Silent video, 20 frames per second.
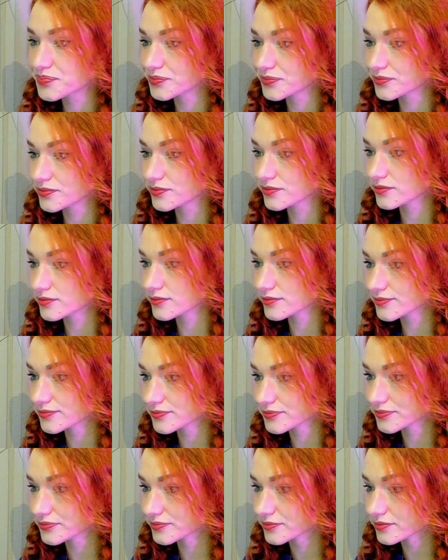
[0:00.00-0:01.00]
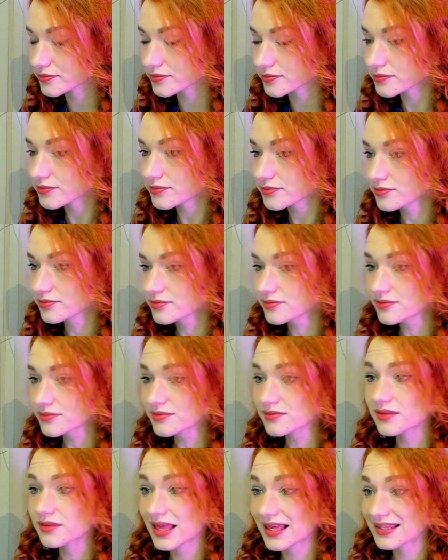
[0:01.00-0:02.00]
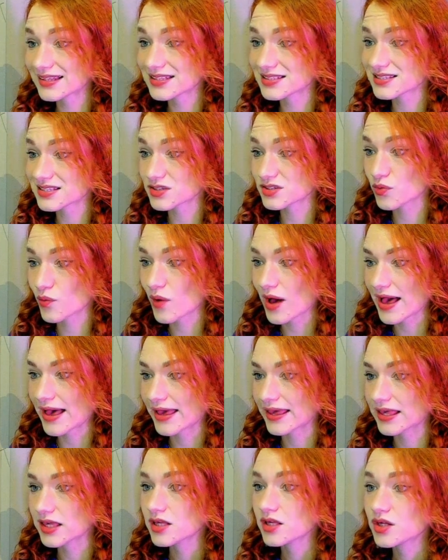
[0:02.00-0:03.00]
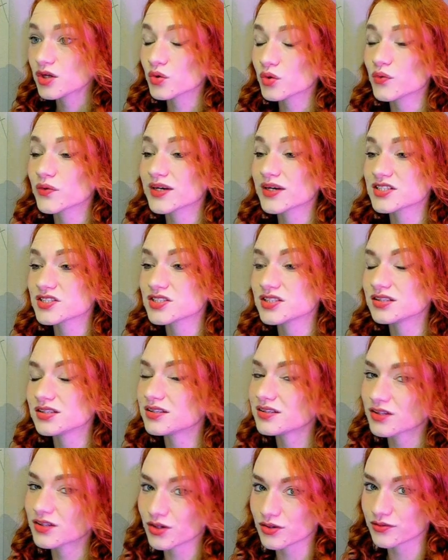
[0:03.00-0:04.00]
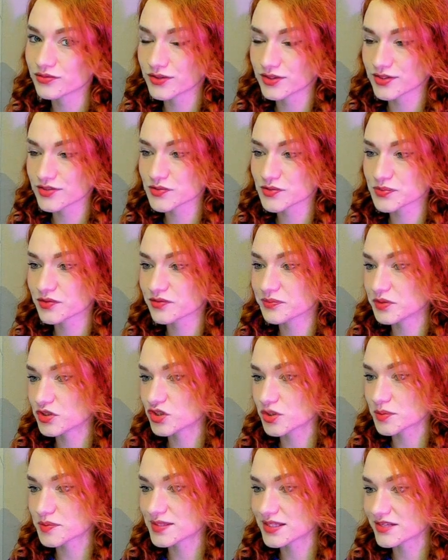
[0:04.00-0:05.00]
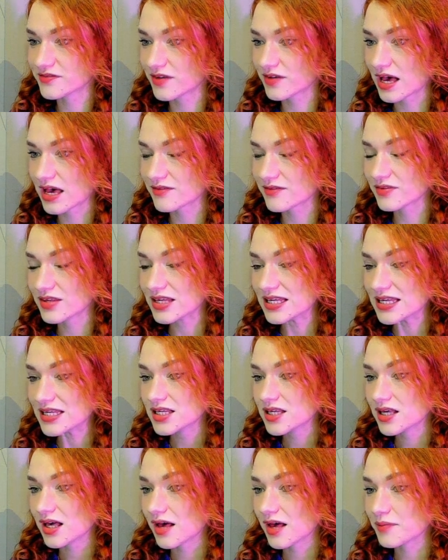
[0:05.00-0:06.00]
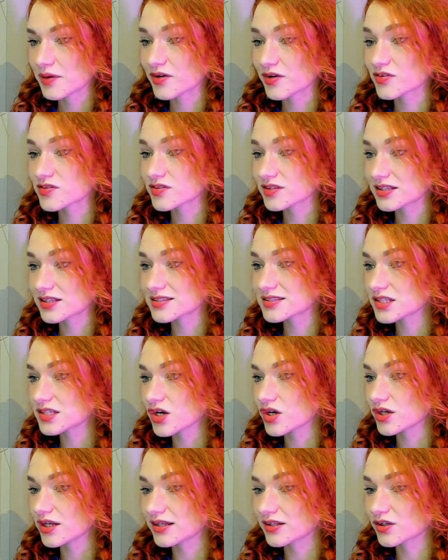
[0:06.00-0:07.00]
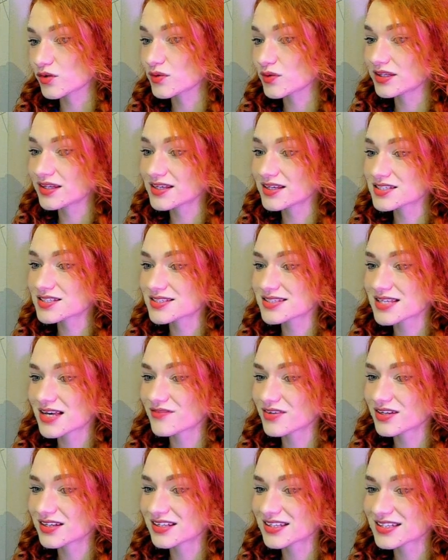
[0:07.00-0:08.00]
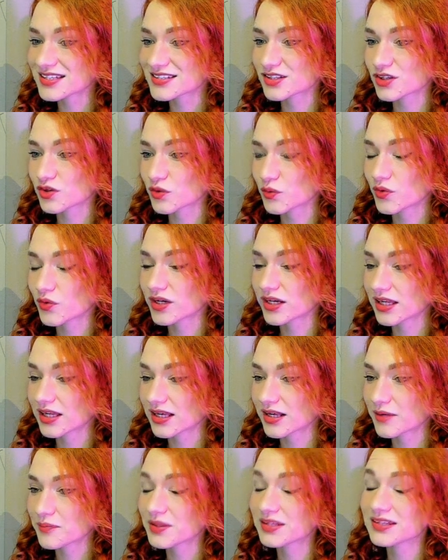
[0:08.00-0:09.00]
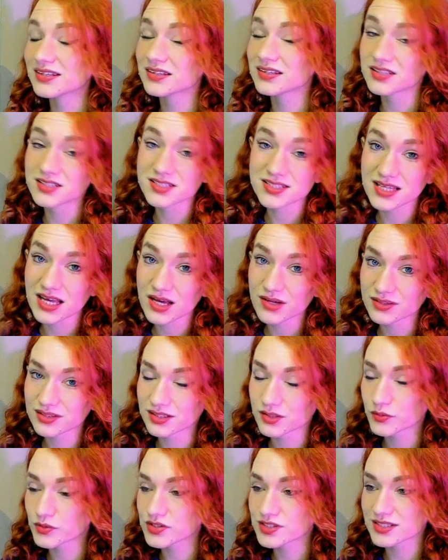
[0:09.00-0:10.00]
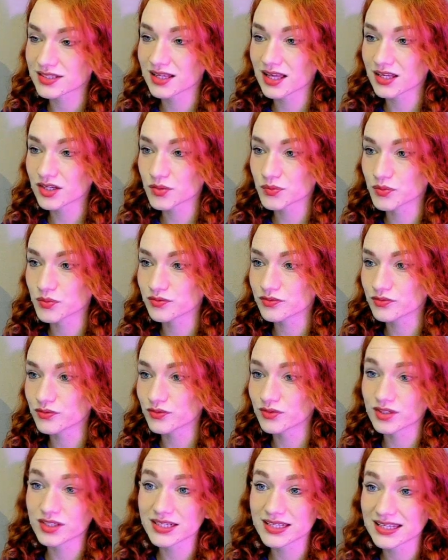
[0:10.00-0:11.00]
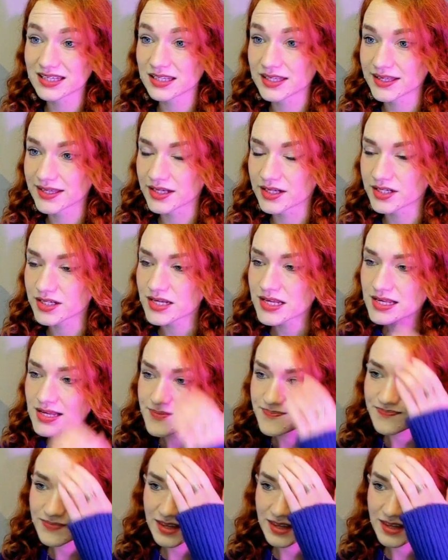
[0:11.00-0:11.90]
And this is why Gukesh didn't go for this move, bishop c5. Because he saw that queen h7 is not working. But it turns out that there was another move working here.